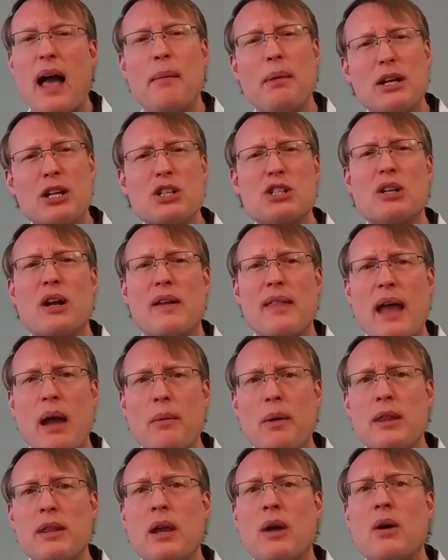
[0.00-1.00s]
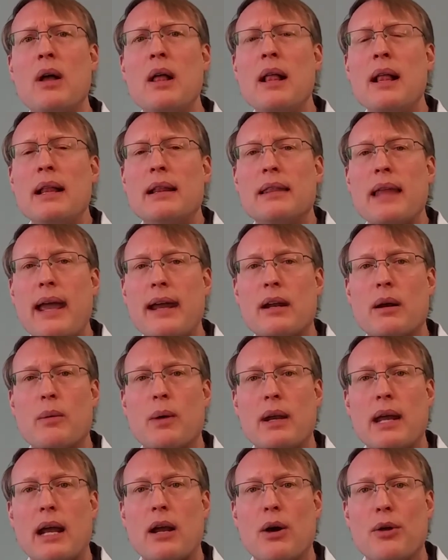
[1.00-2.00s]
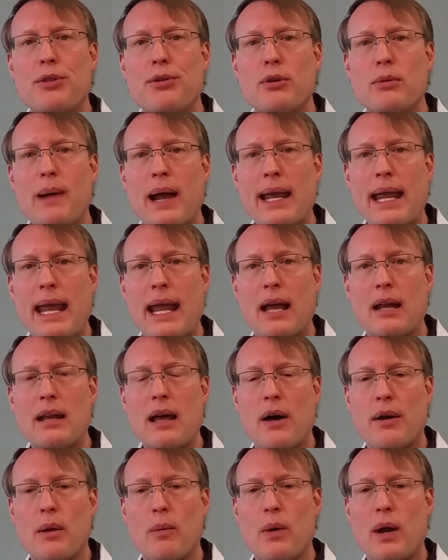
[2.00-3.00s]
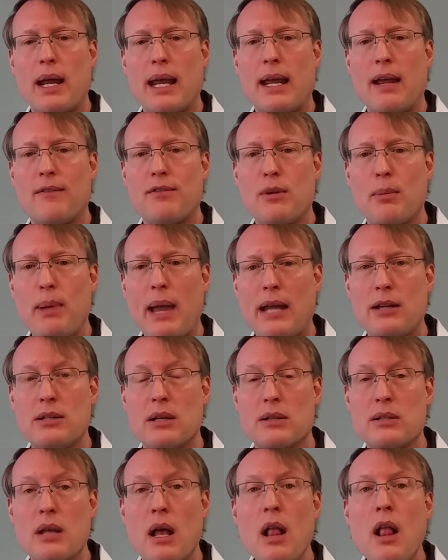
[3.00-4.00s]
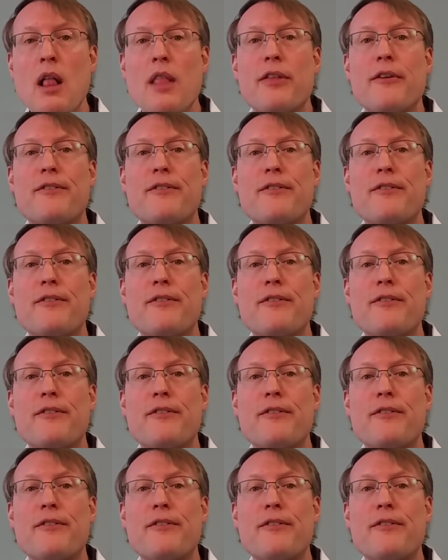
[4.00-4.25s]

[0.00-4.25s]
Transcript: I'm going to share that with you later when I go through my handout and what I give to patients. The